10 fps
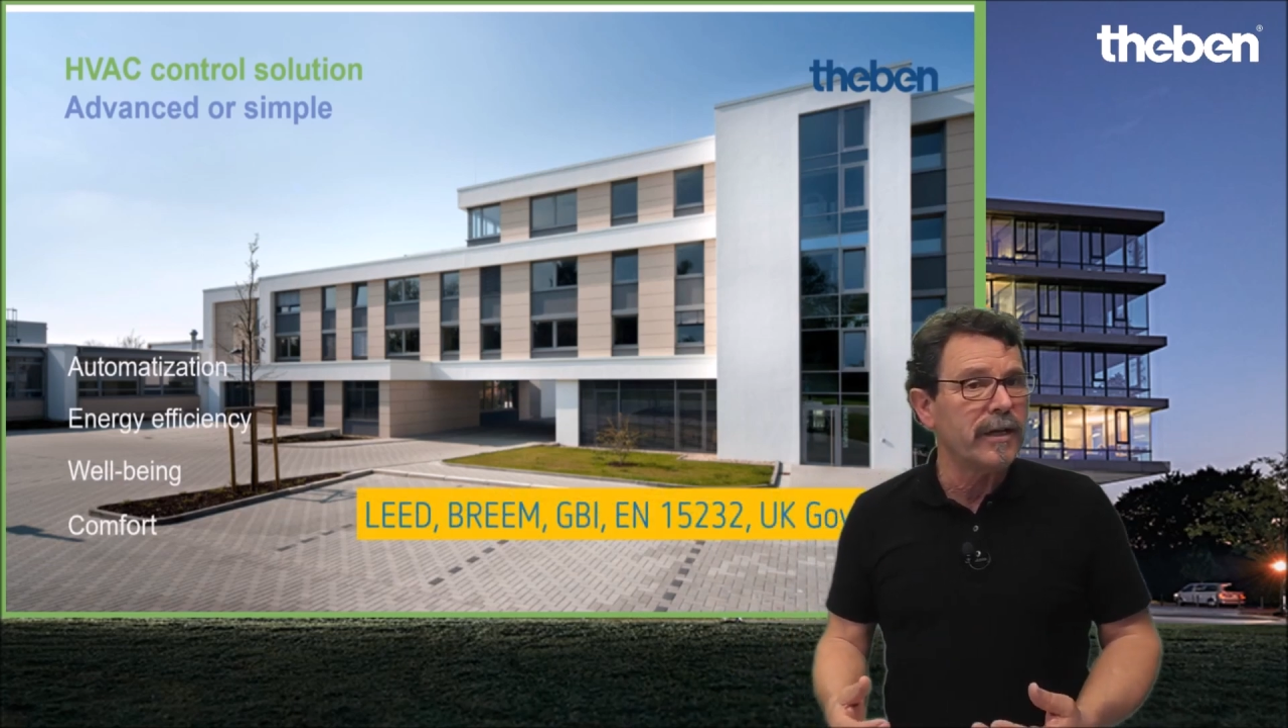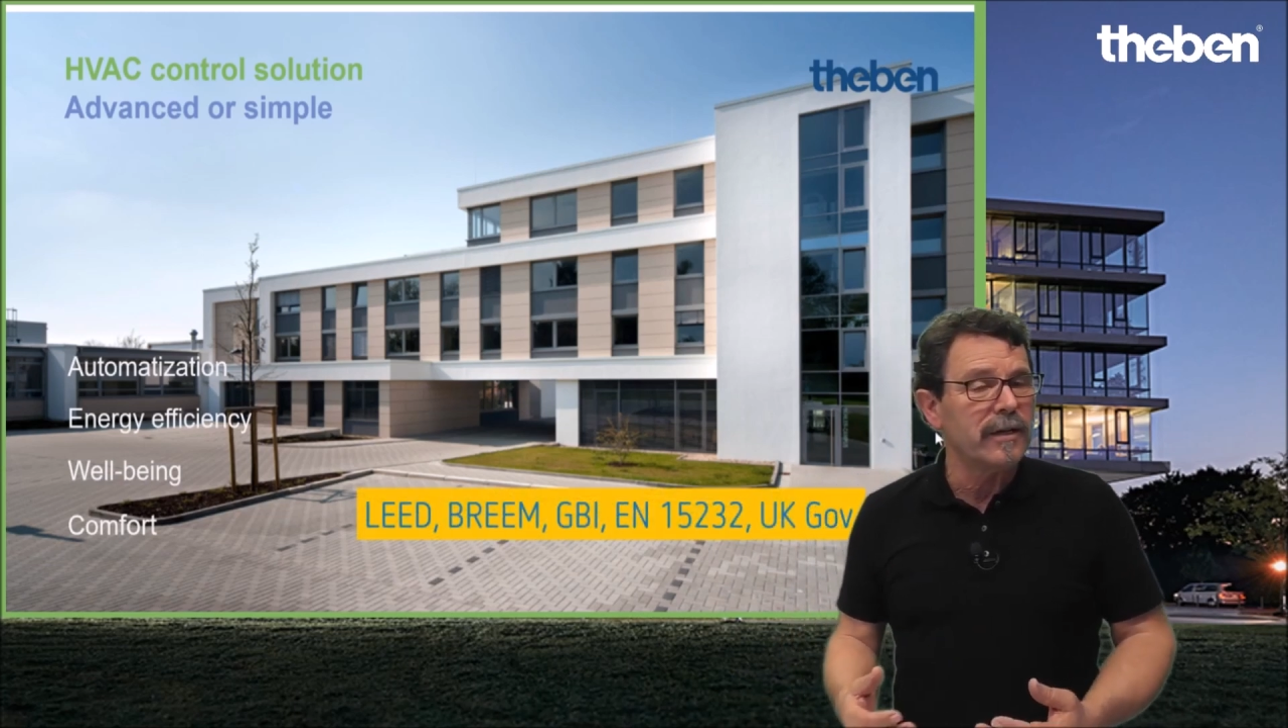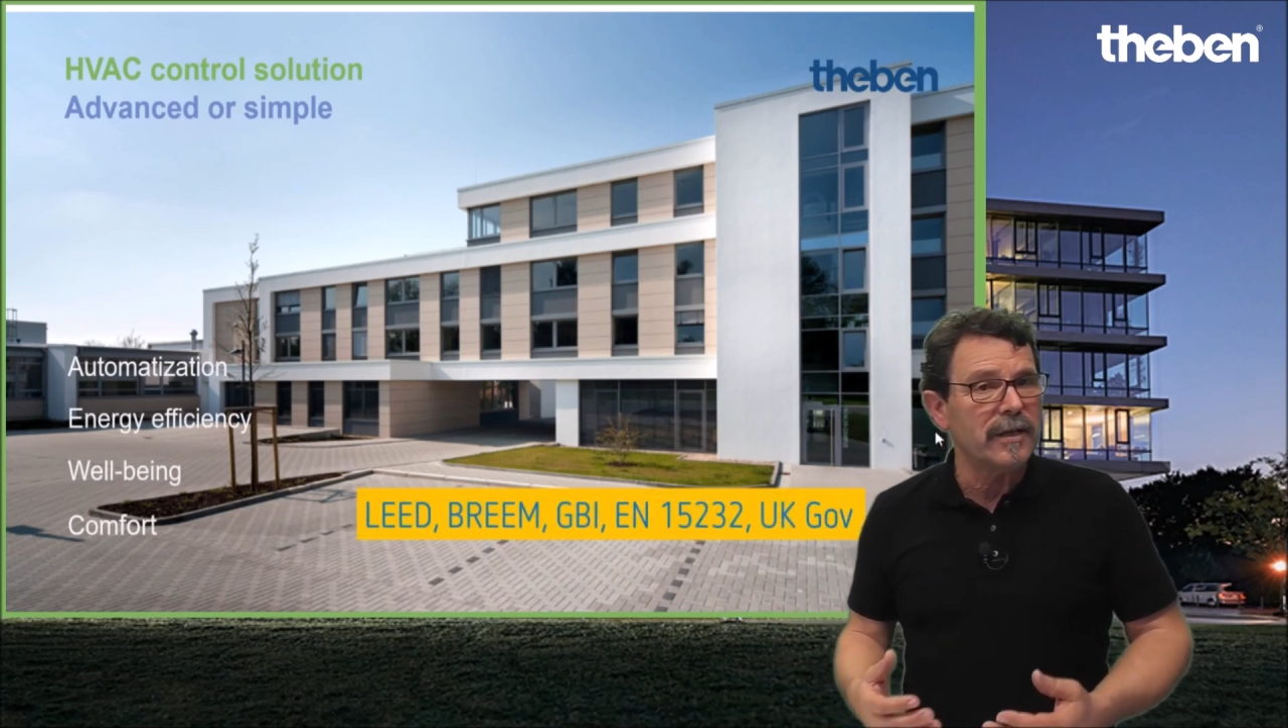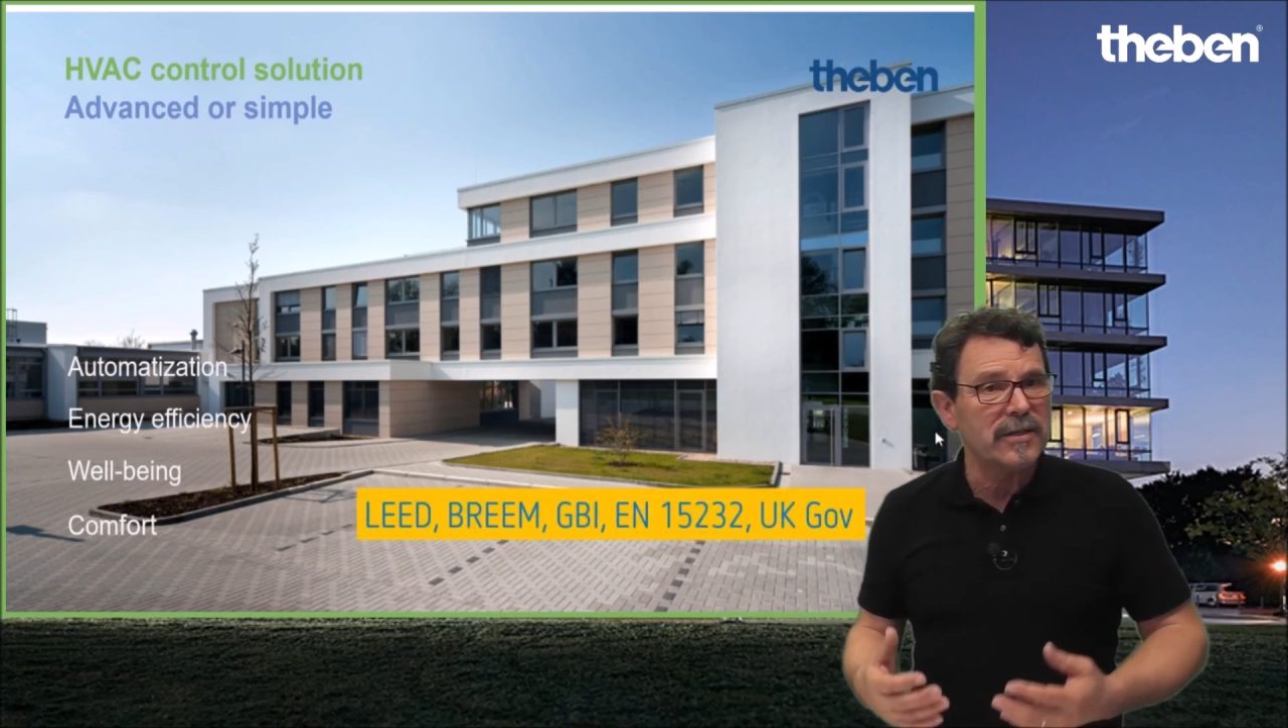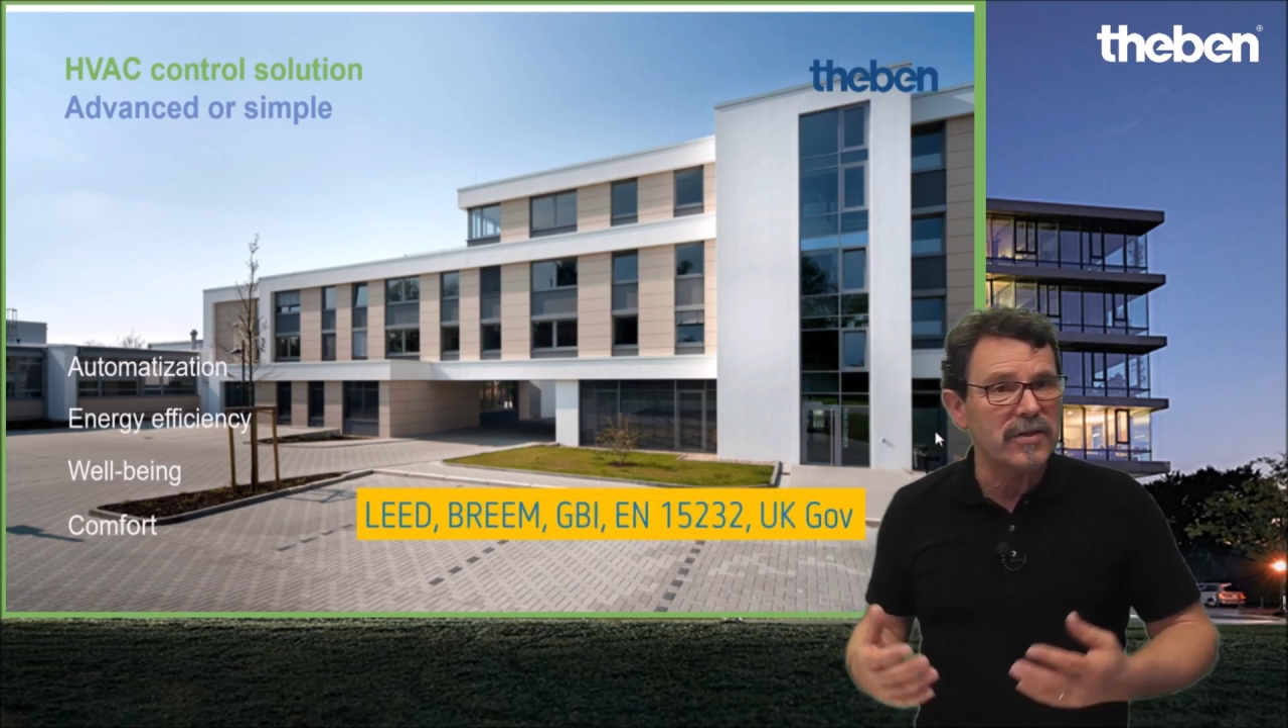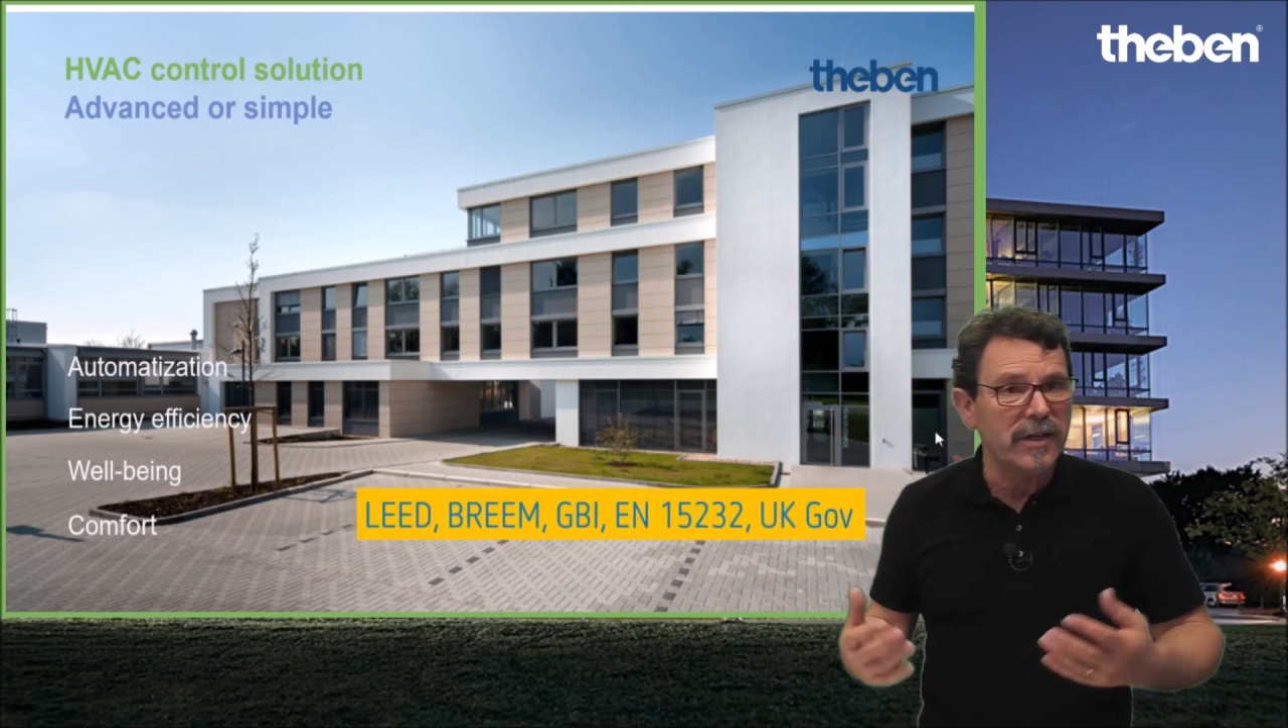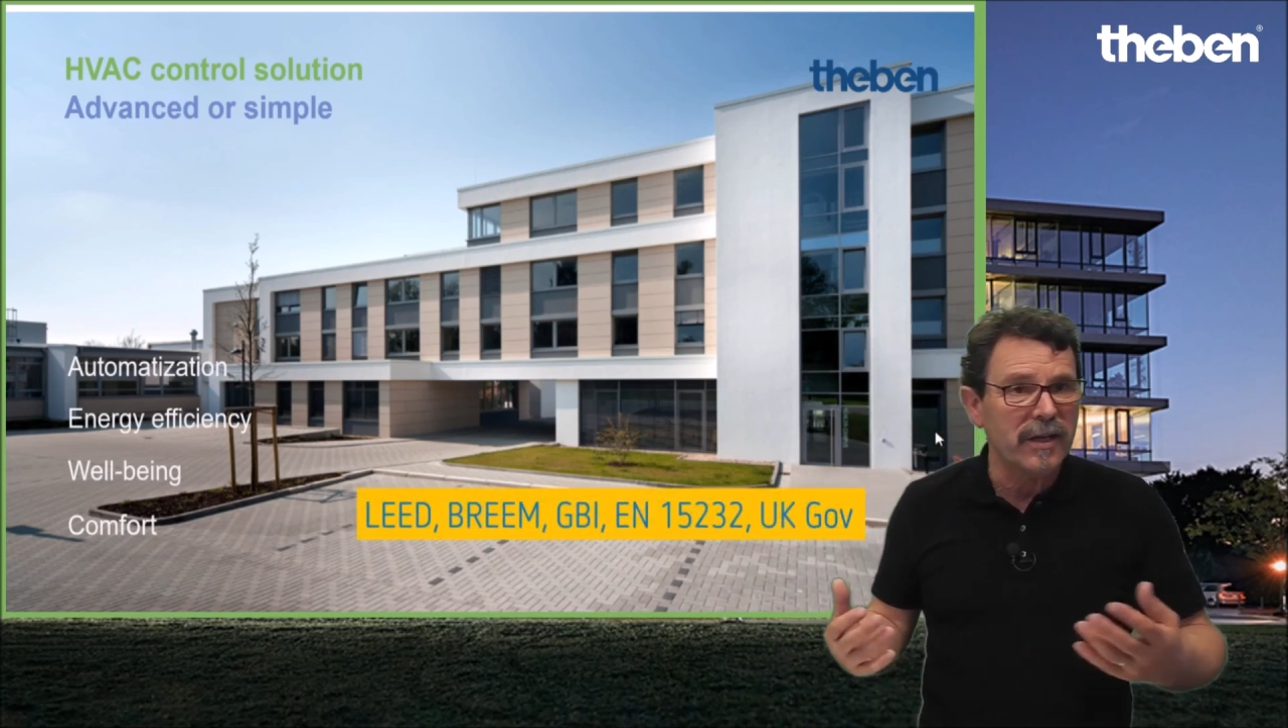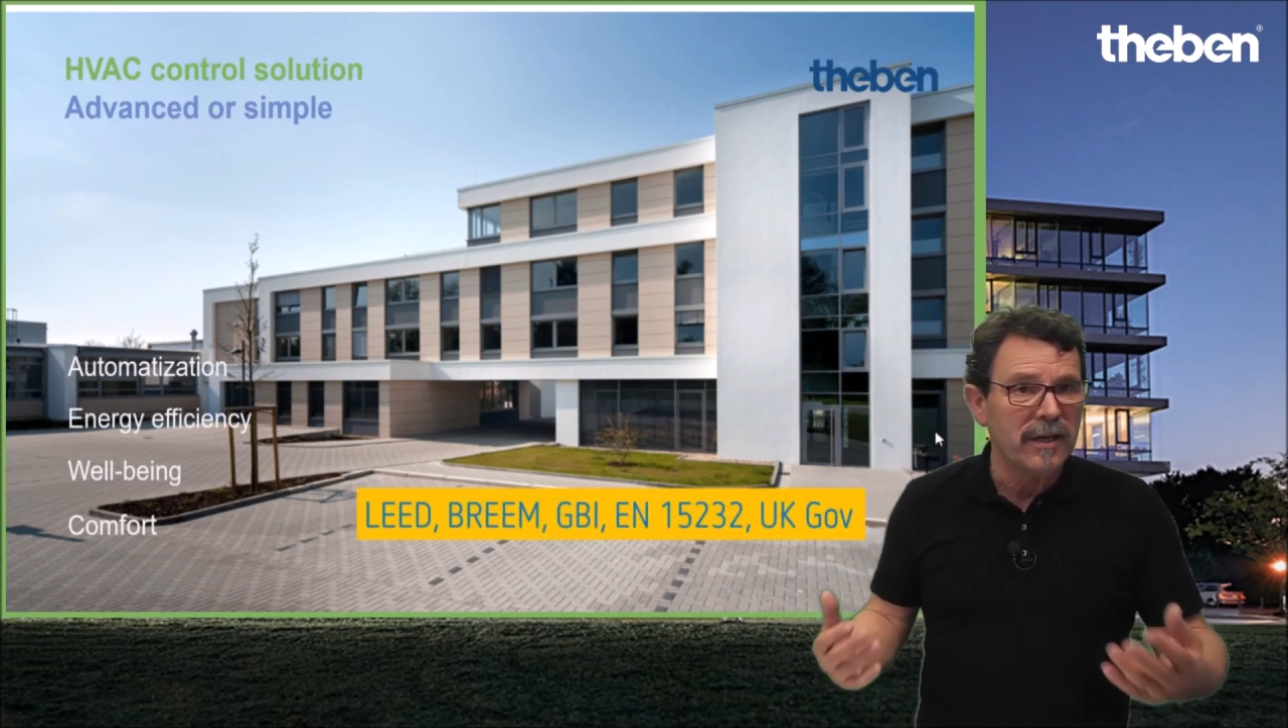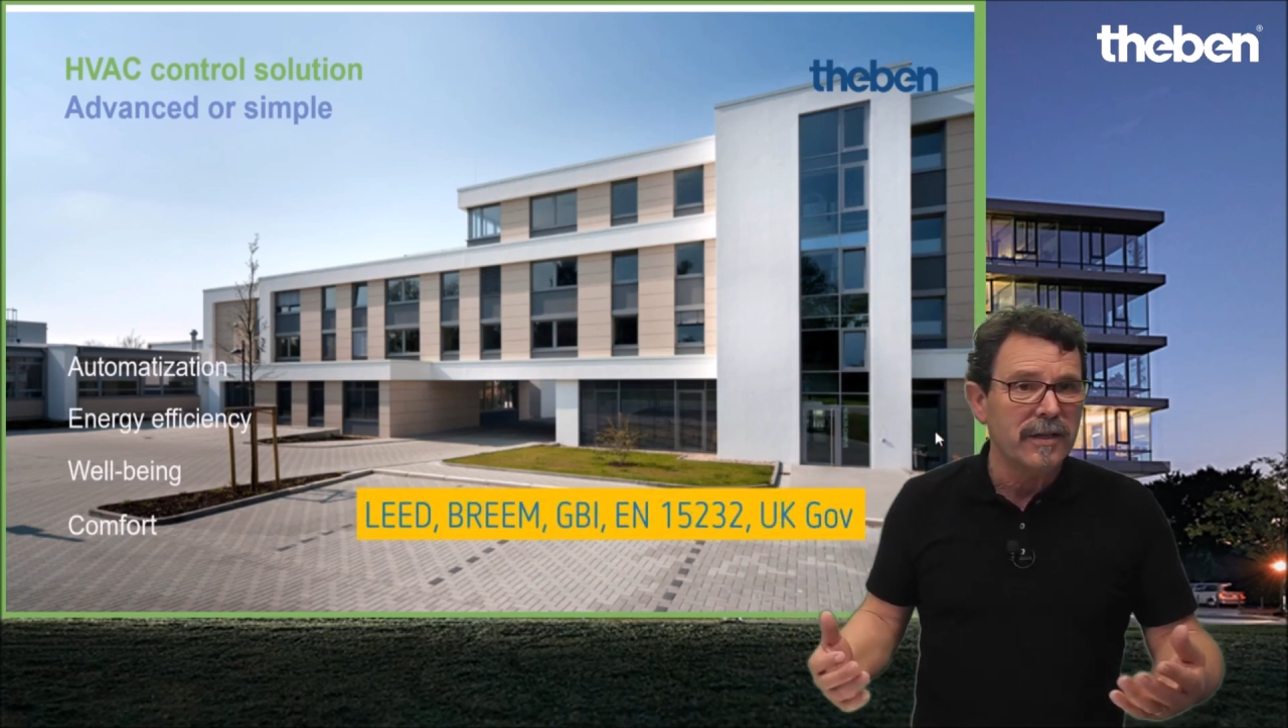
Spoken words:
let's say,